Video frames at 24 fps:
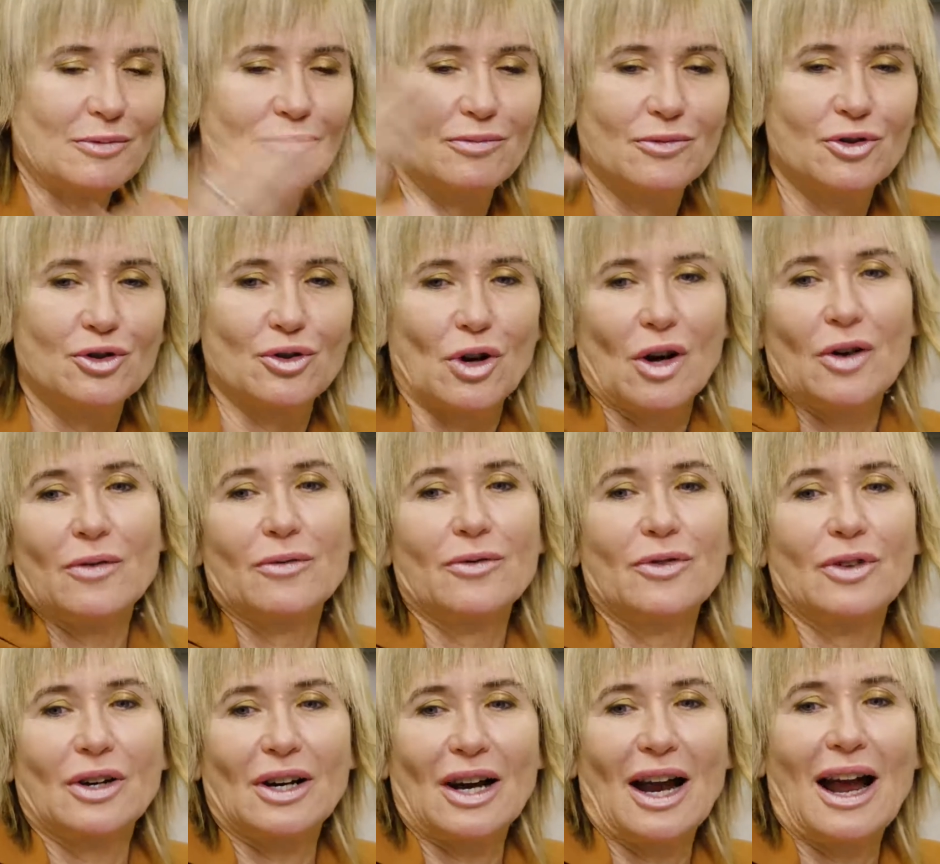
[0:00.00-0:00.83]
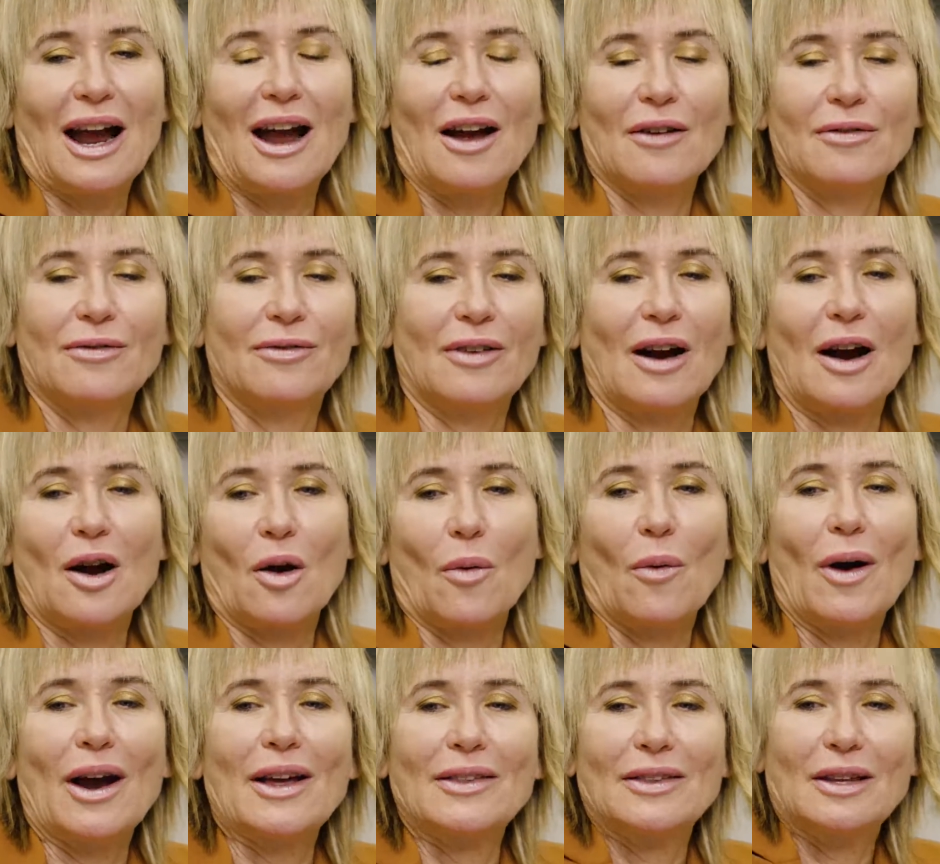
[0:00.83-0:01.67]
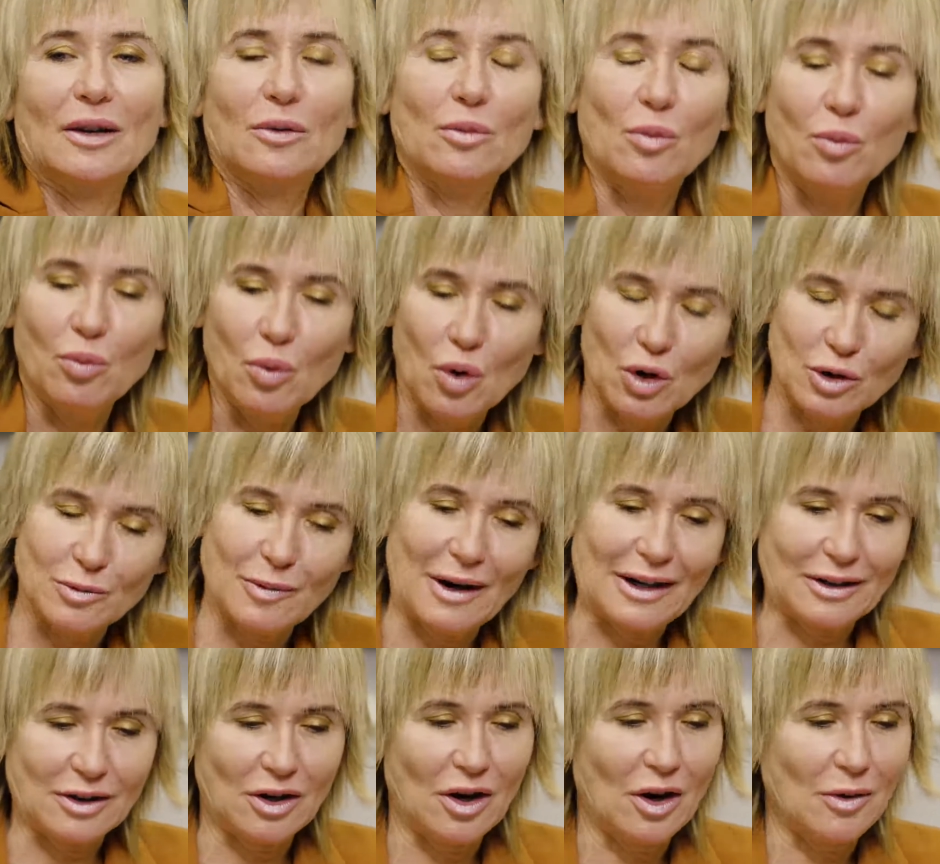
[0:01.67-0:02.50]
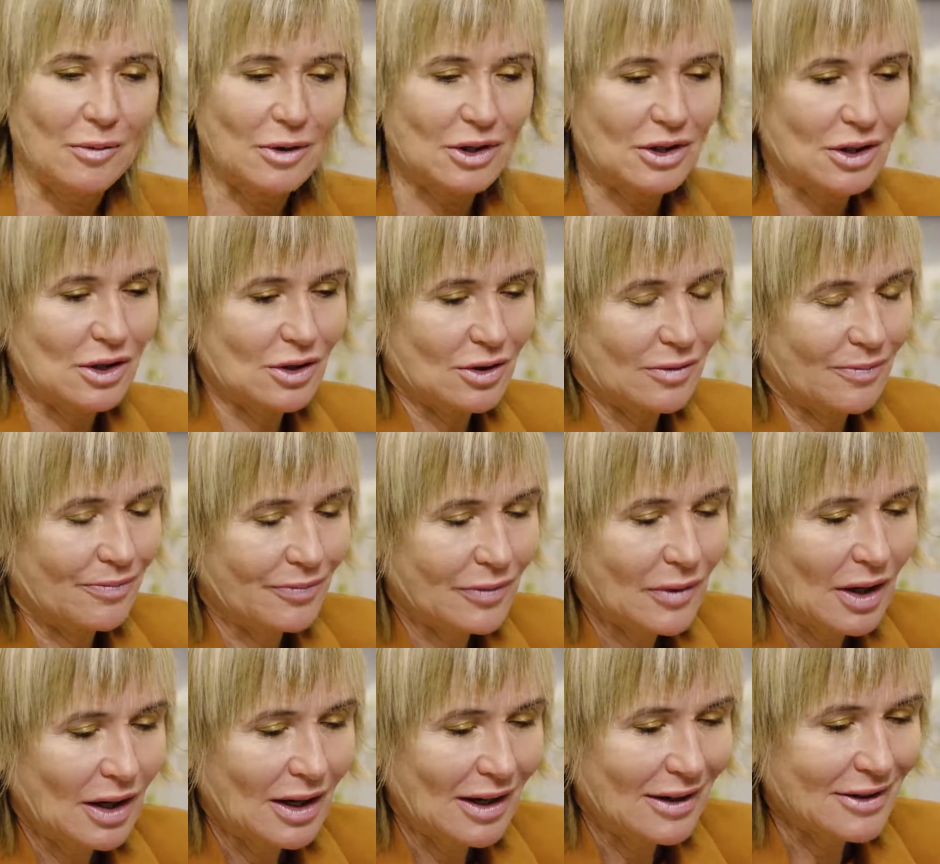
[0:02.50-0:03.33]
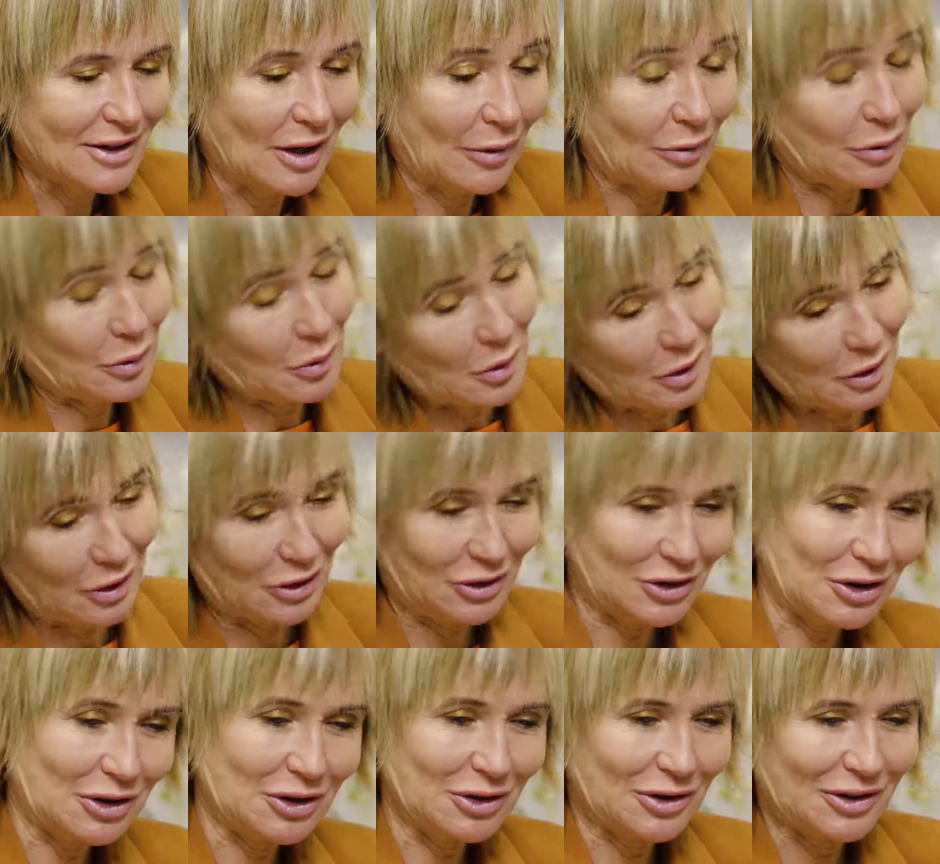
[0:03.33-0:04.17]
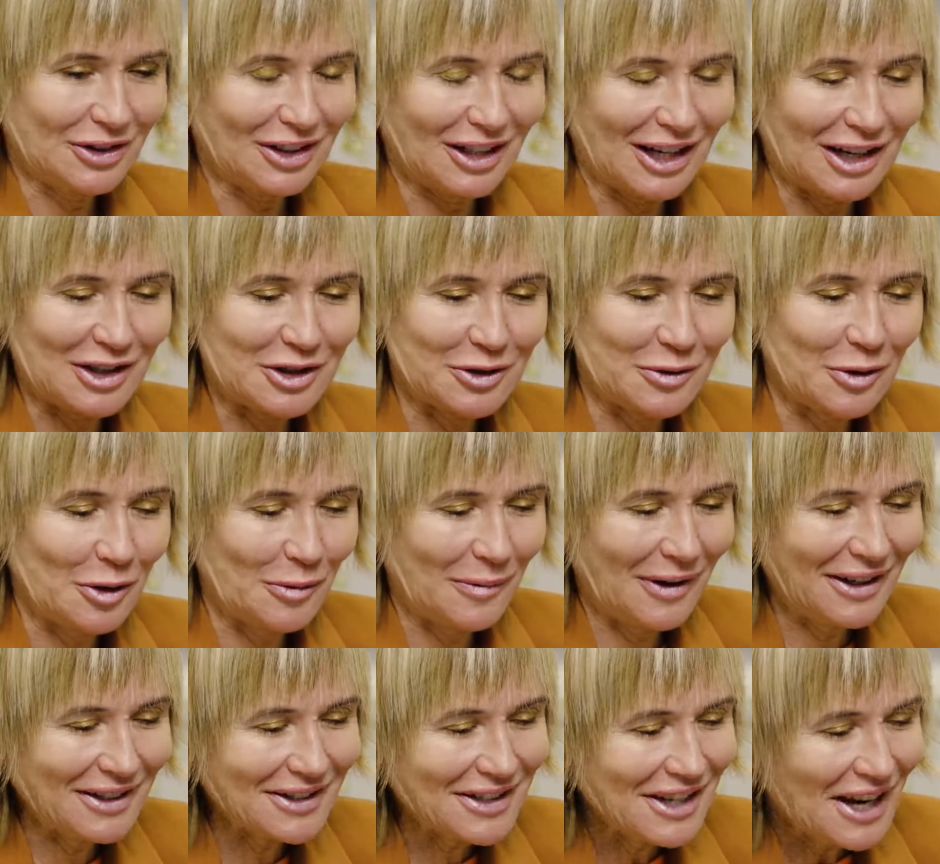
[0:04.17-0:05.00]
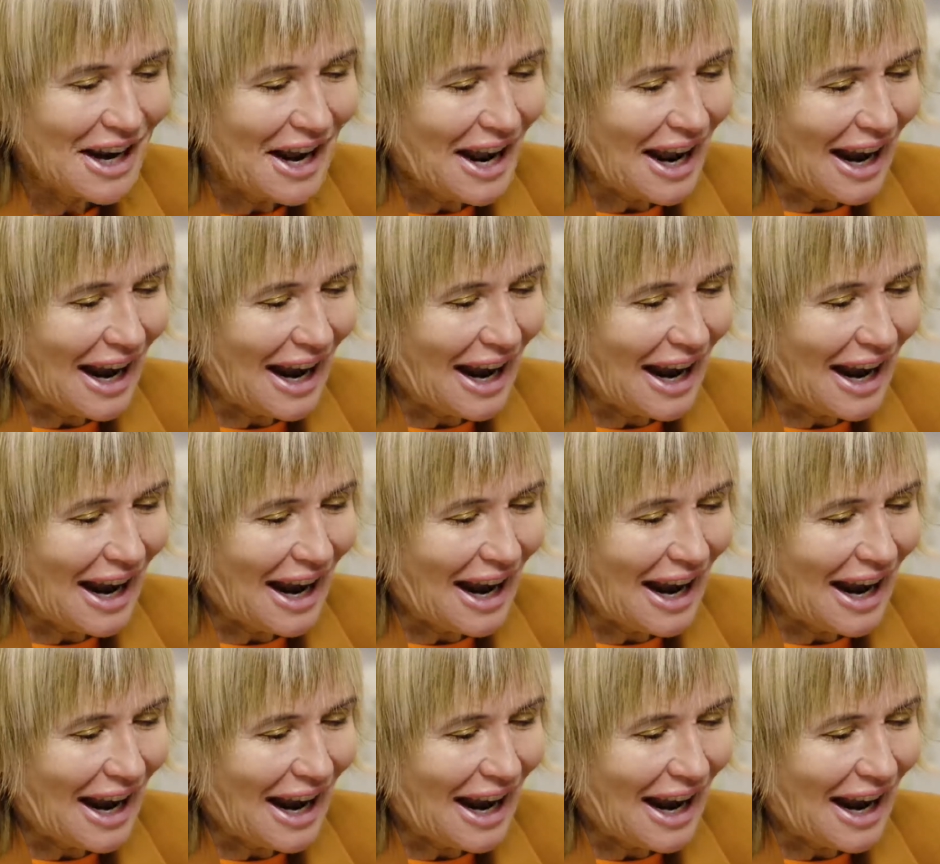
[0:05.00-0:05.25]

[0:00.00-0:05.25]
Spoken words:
We drove the car far away and then walked back home, which is something we learned to do in the last 12 months.